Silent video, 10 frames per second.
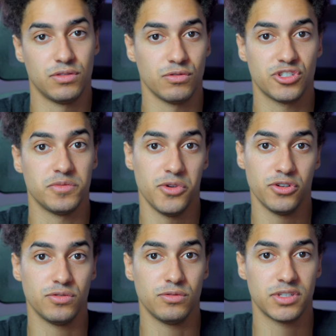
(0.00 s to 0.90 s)
Those
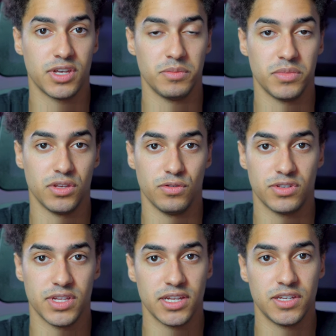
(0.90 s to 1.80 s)
modules can be
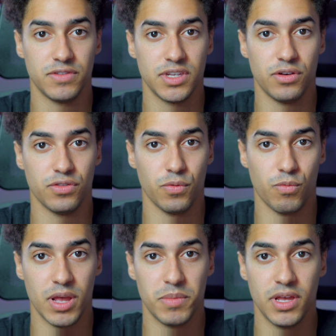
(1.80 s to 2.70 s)
used natively on the
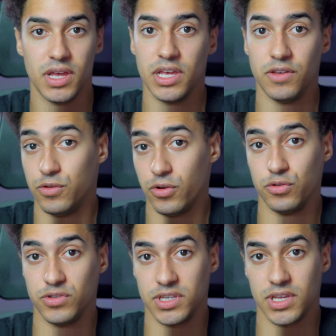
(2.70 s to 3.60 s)
web if you're
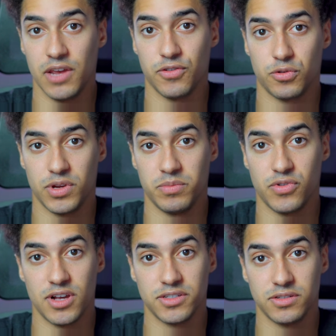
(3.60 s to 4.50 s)
using evergreen
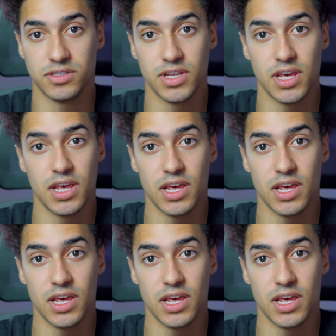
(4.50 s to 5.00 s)
browsers,